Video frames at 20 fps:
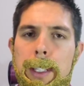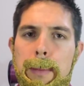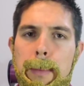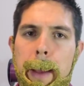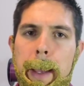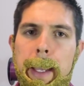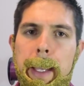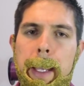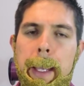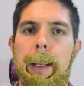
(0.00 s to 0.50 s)

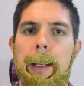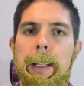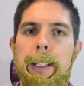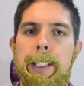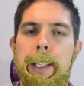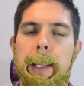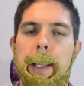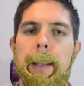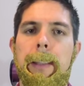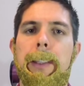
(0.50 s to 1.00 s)
make,
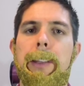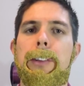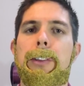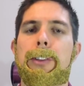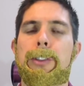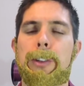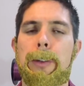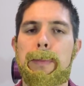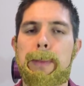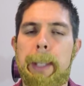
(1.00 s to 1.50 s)
check out the
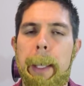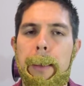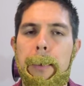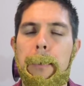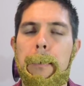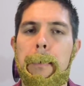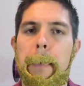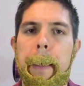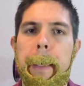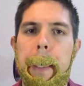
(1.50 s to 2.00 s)
YouTube channel
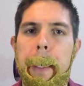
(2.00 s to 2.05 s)
Make